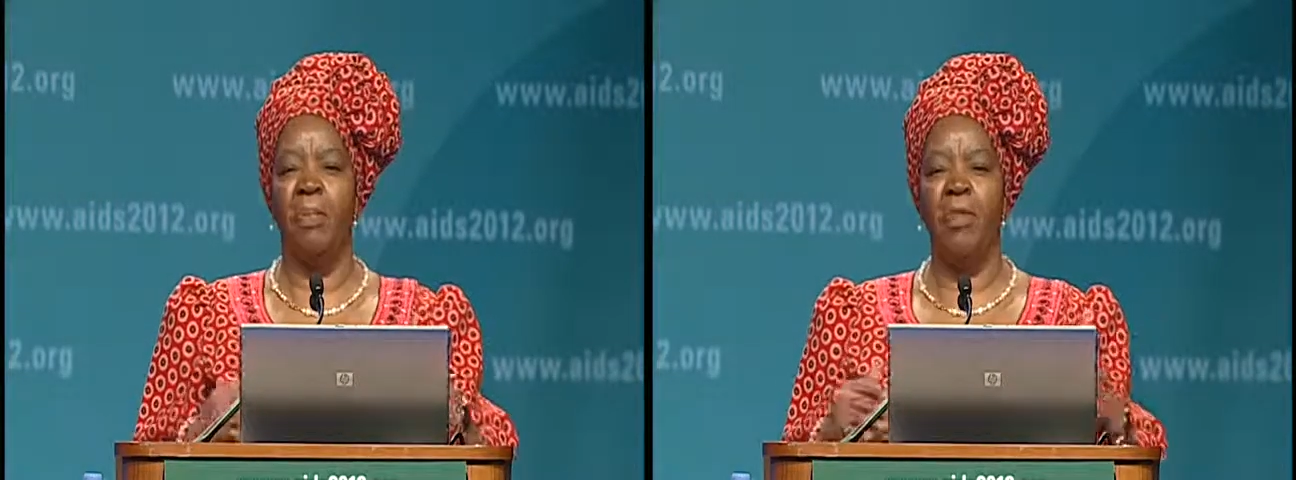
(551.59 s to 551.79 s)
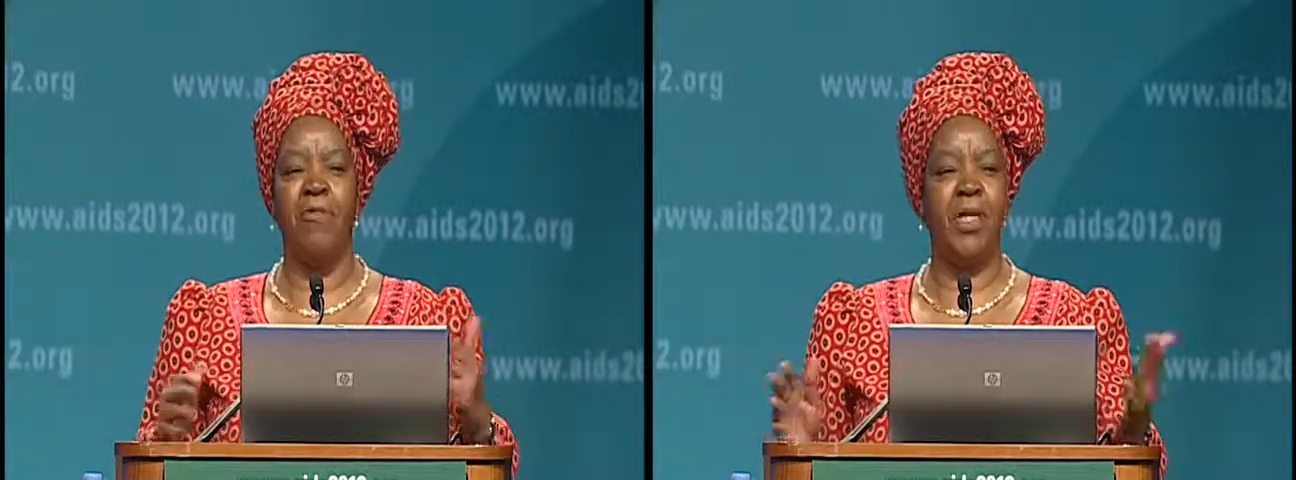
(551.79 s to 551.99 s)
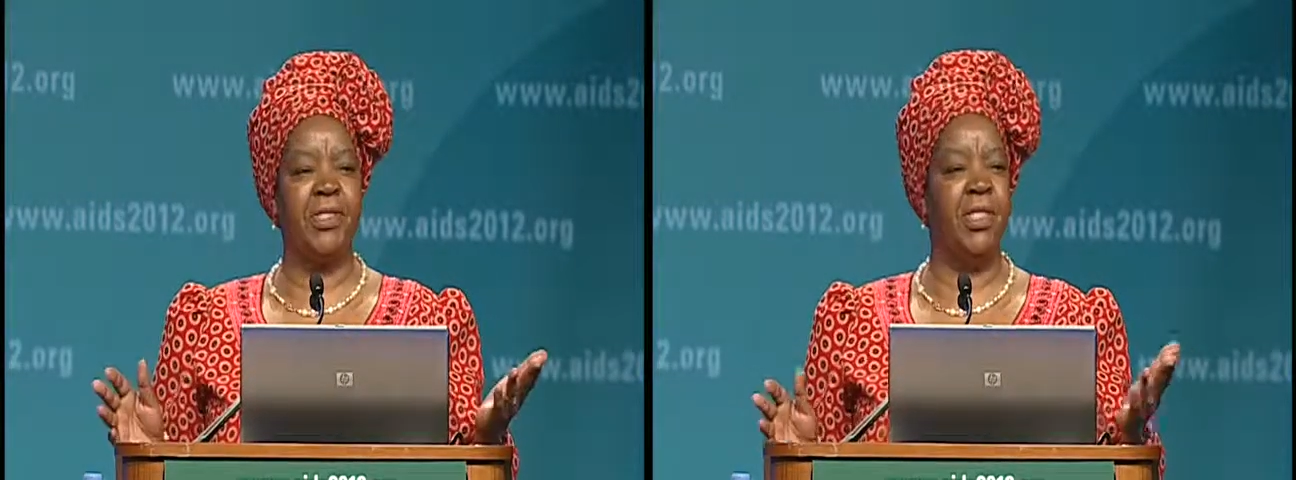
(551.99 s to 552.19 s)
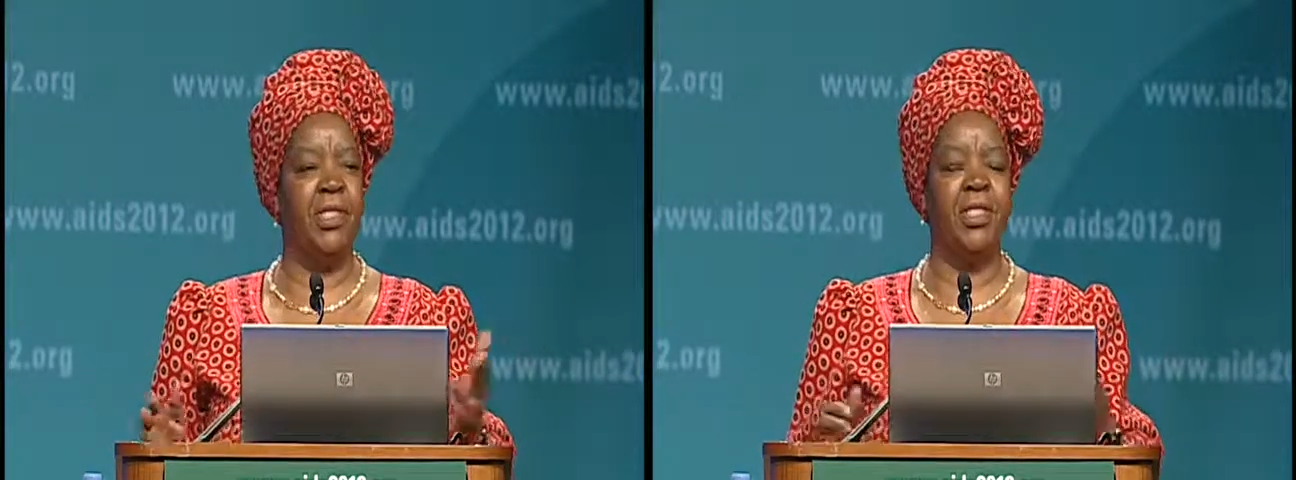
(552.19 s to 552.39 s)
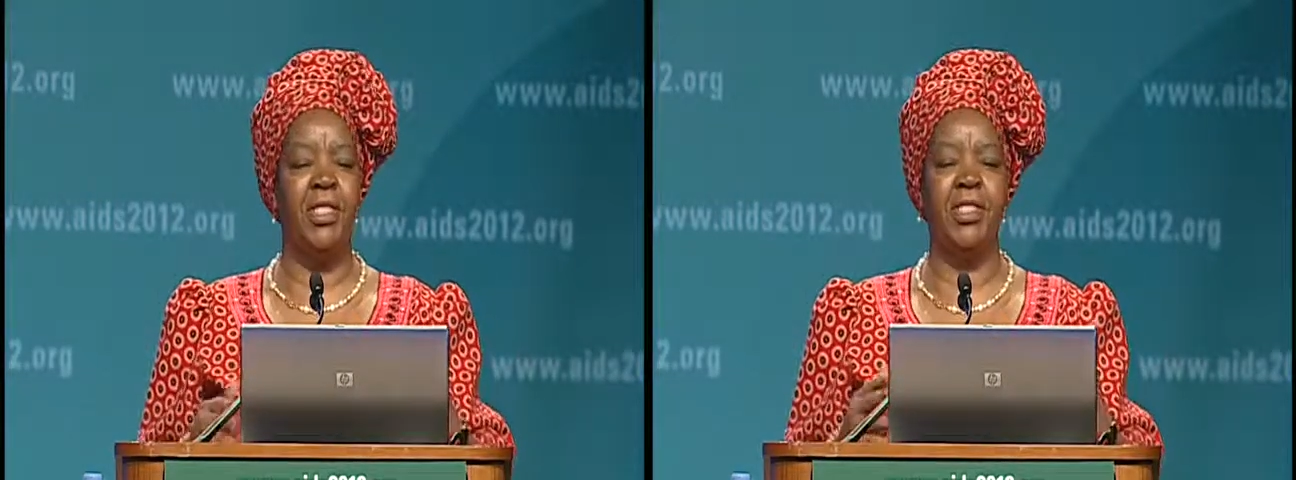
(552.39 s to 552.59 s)
the
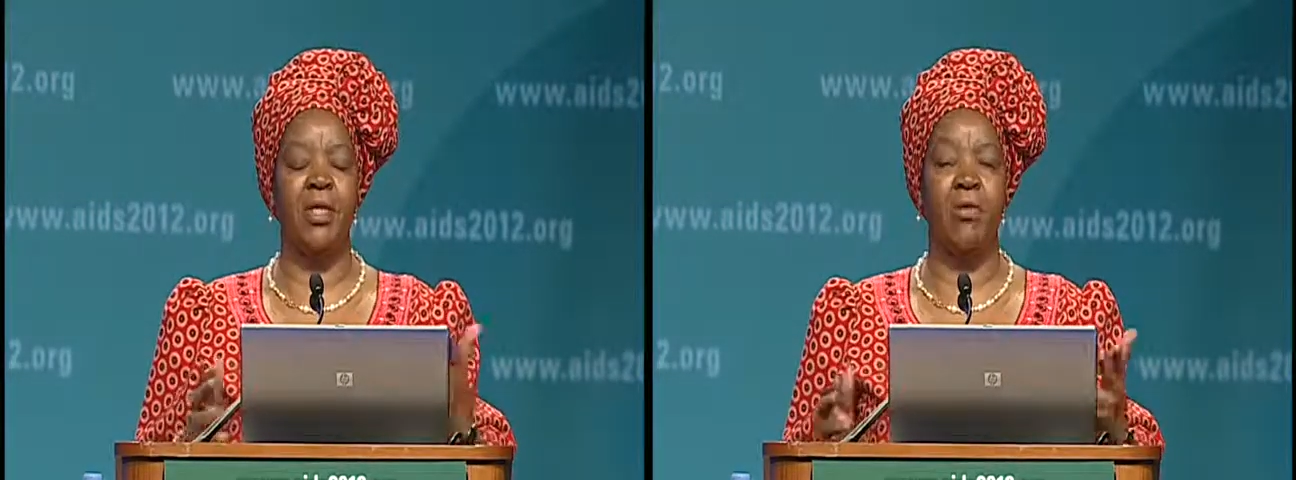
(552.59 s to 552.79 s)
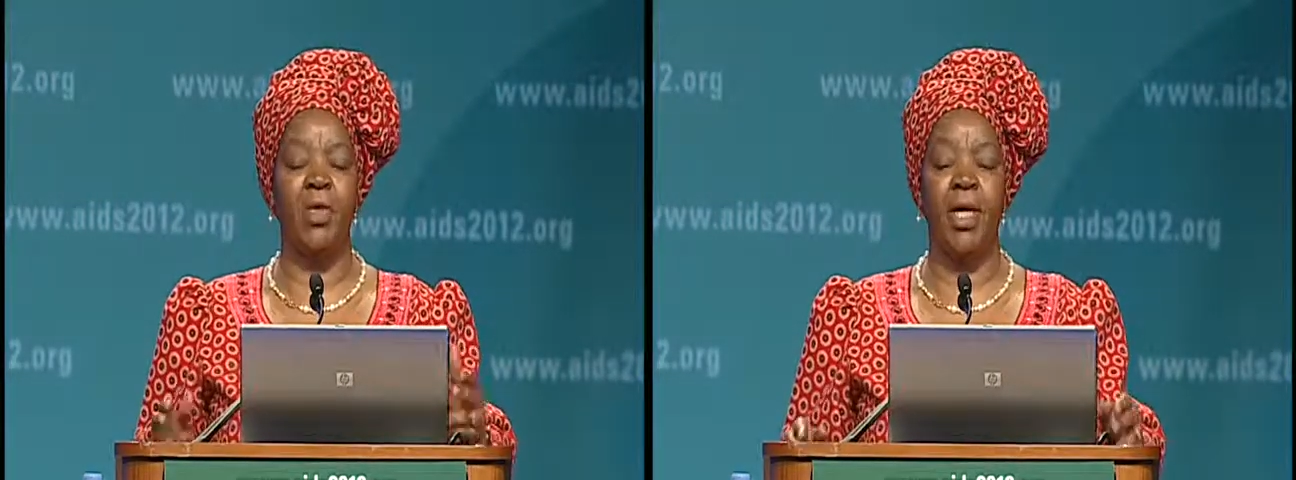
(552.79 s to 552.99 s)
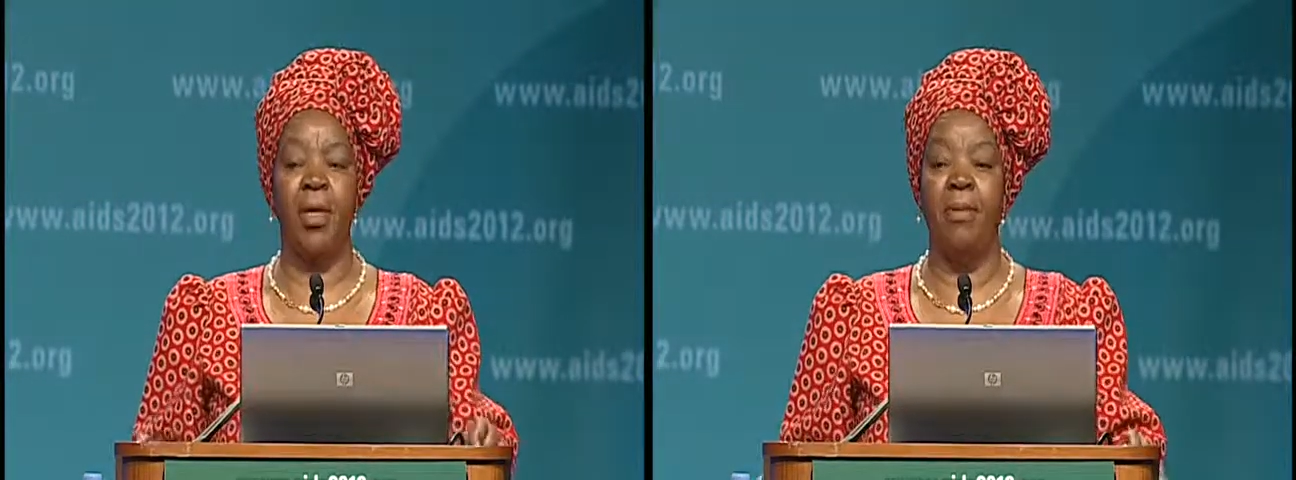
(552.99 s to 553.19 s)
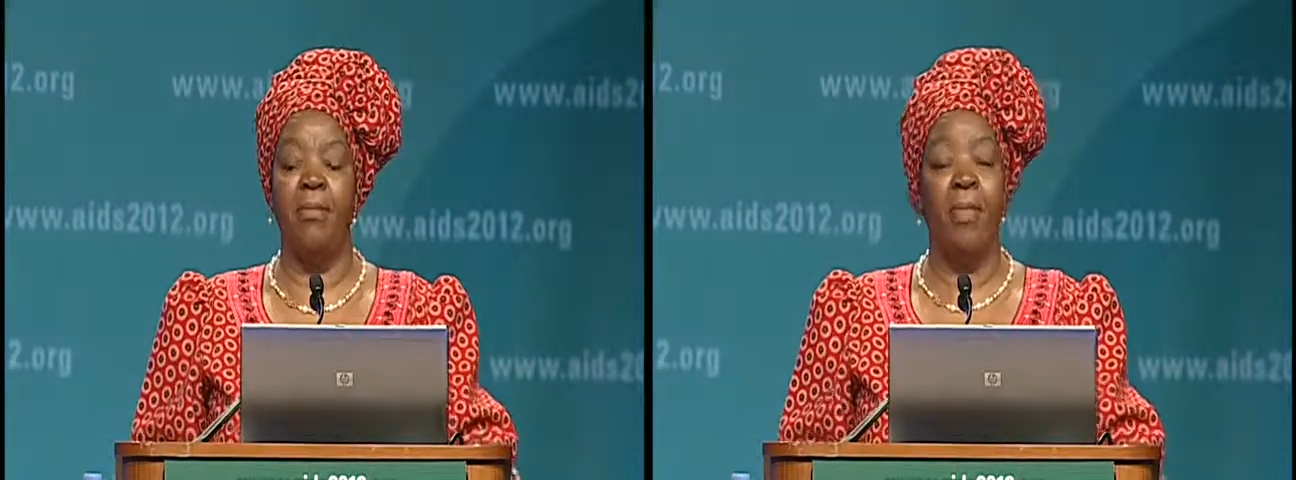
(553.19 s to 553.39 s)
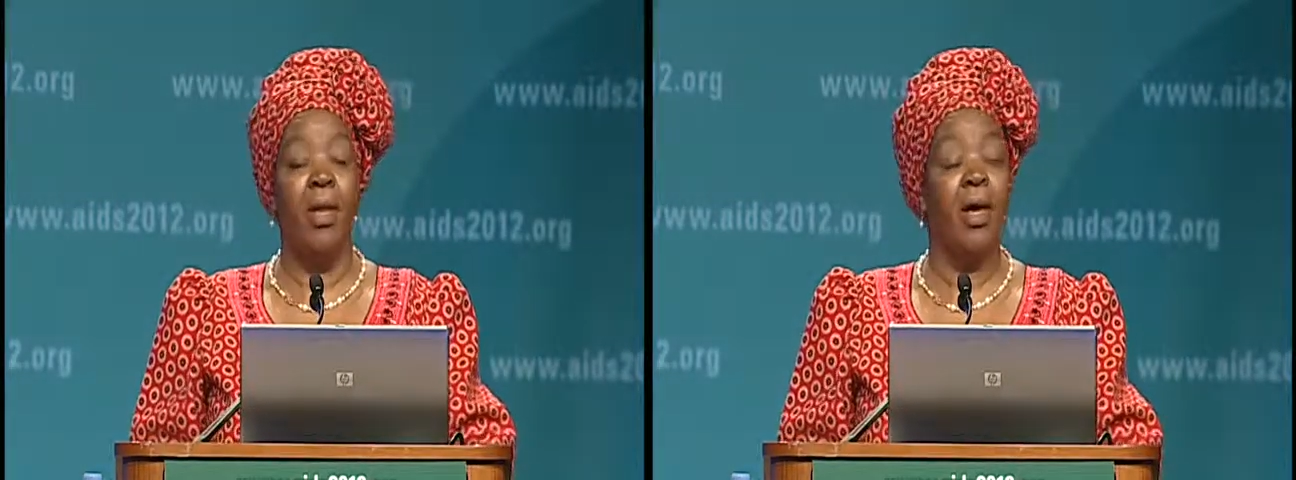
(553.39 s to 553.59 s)
facilities and all that.